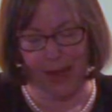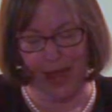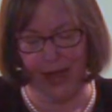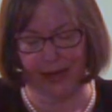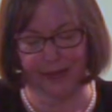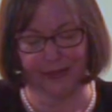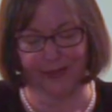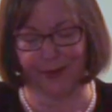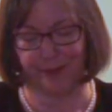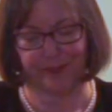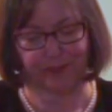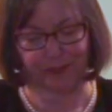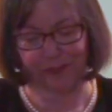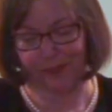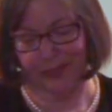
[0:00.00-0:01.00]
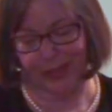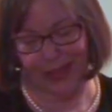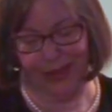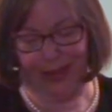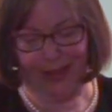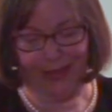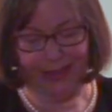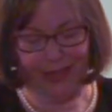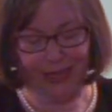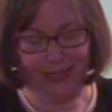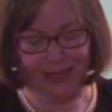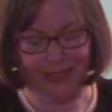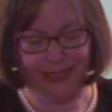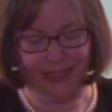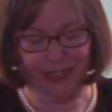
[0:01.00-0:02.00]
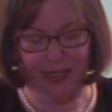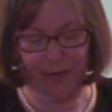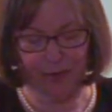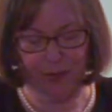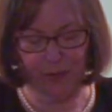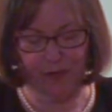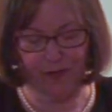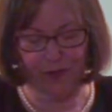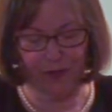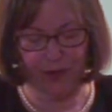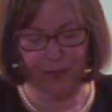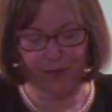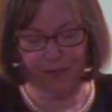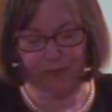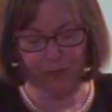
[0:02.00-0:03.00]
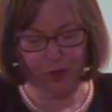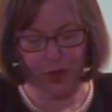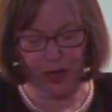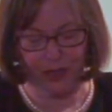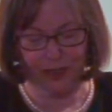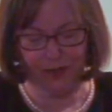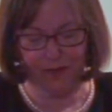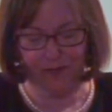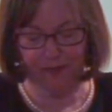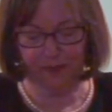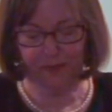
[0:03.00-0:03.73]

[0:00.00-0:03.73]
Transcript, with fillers: back. So that doesn't seem to be very productive.